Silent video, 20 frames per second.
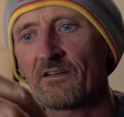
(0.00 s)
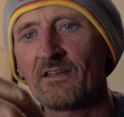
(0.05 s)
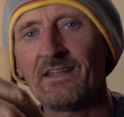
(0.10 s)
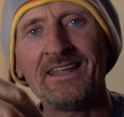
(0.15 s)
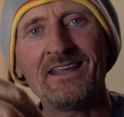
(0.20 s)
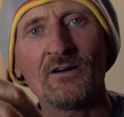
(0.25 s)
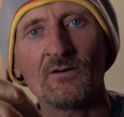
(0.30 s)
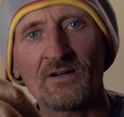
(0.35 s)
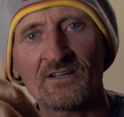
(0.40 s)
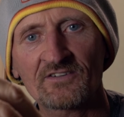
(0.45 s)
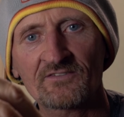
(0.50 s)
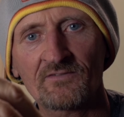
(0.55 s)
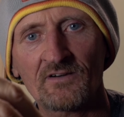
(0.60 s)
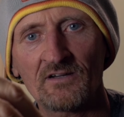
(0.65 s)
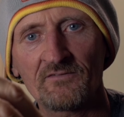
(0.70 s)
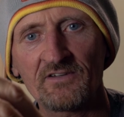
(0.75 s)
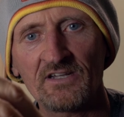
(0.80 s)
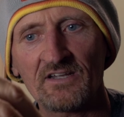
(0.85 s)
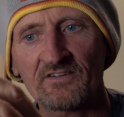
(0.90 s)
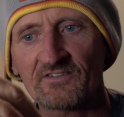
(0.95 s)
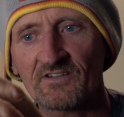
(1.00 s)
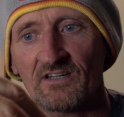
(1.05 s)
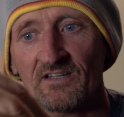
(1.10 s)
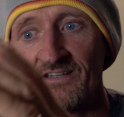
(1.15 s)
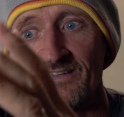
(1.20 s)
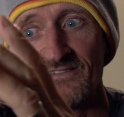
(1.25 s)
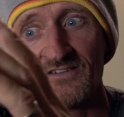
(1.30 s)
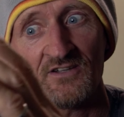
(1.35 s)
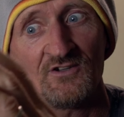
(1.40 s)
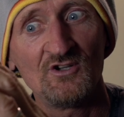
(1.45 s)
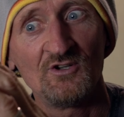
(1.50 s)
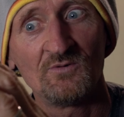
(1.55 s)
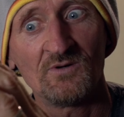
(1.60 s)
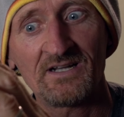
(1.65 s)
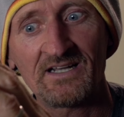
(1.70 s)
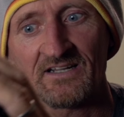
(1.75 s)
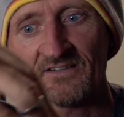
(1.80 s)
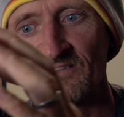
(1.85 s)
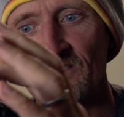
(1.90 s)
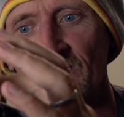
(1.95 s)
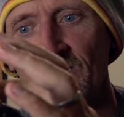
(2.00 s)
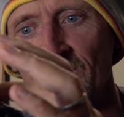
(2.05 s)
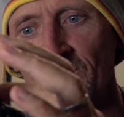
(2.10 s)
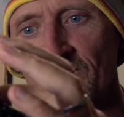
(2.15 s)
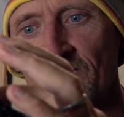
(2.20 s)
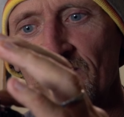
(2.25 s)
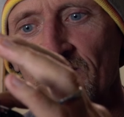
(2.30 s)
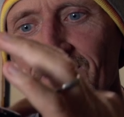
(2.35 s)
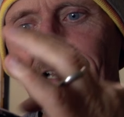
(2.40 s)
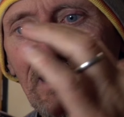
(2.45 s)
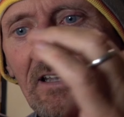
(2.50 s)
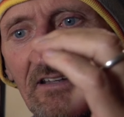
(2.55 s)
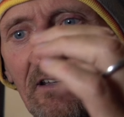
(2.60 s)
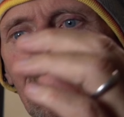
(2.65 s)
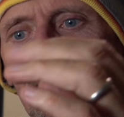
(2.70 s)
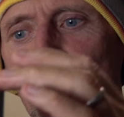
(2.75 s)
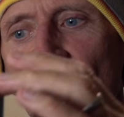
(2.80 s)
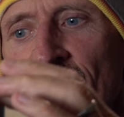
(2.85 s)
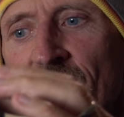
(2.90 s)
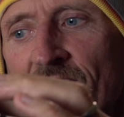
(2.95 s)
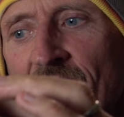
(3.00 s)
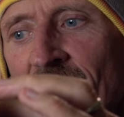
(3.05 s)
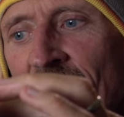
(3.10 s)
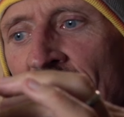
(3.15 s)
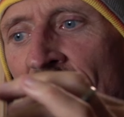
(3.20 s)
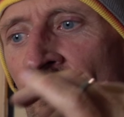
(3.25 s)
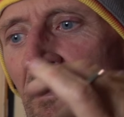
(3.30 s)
EOS 5 DSR. This is a new one actually, just landed the other day.